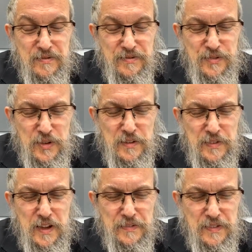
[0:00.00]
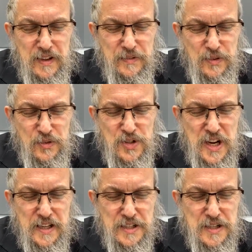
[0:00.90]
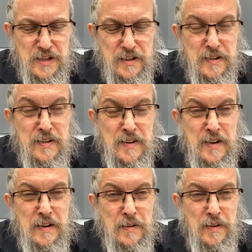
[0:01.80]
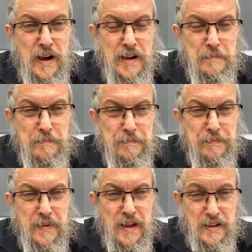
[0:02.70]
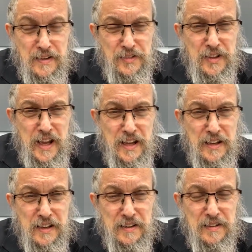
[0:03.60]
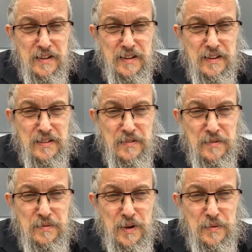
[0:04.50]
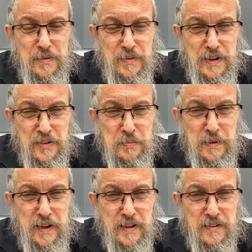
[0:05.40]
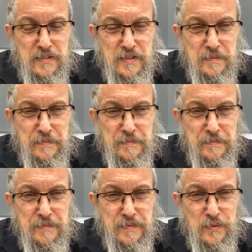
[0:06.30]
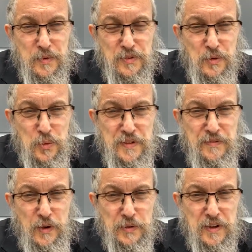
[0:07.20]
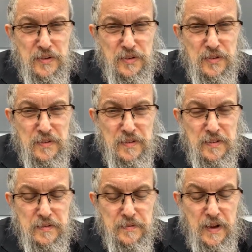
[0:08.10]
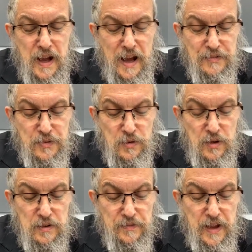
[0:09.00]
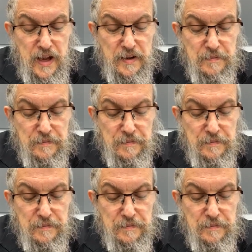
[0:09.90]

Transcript: full of life that gives us change. Right. And then today, what we explained was the refocus after all of that